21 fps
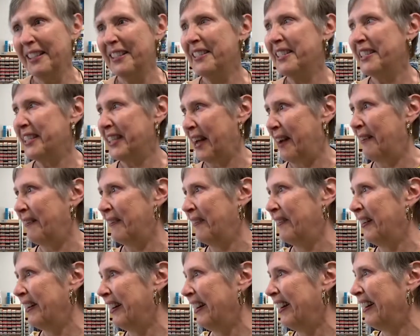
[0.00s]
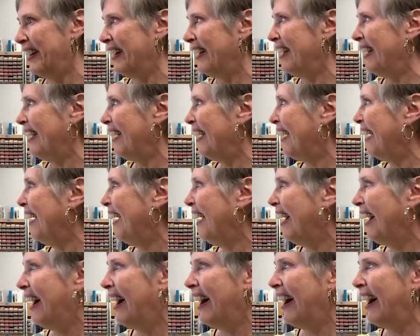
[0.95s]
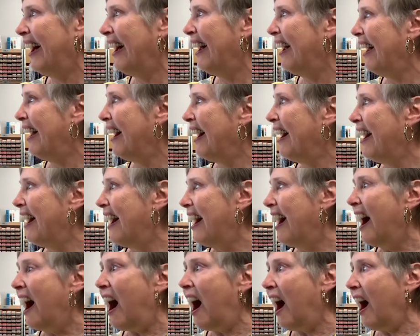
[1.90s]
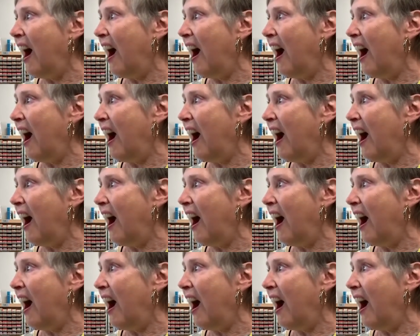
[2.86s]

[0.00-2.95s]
So. What's